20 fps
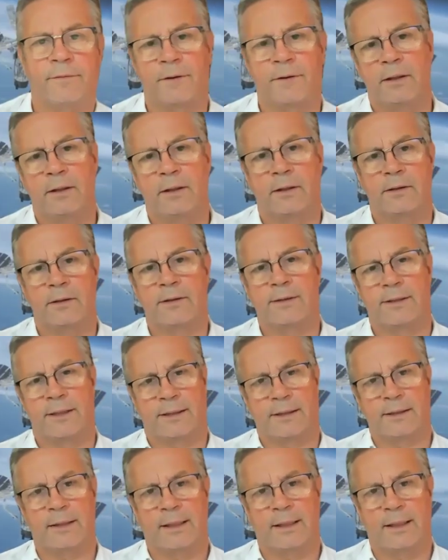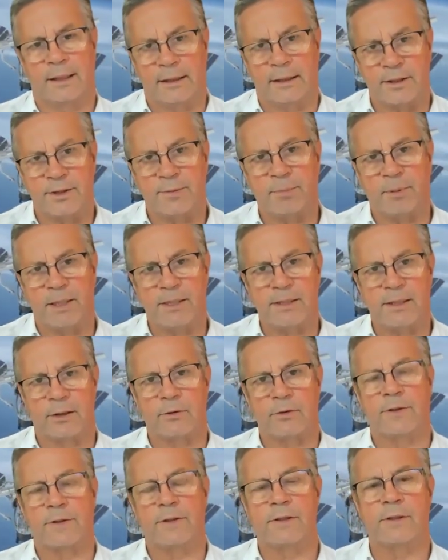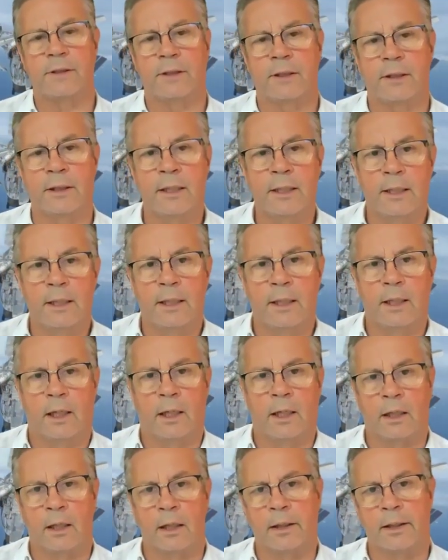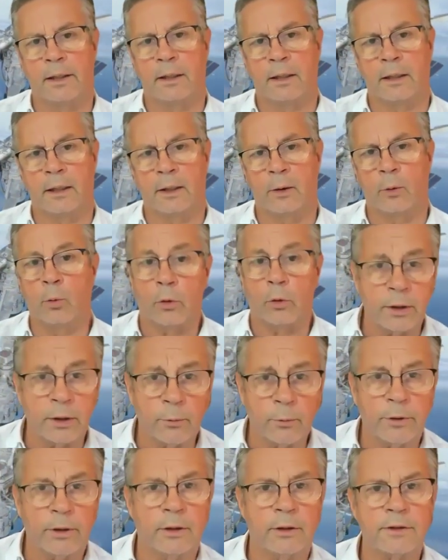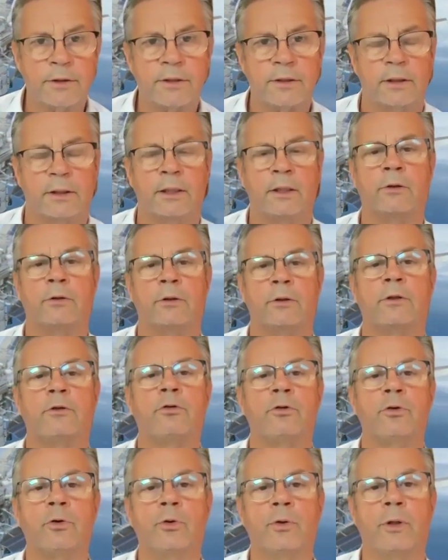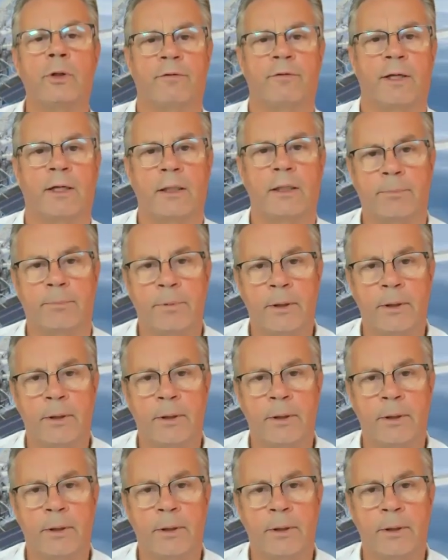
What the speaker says: the satellite space ecosystem, are now working with us in order to develop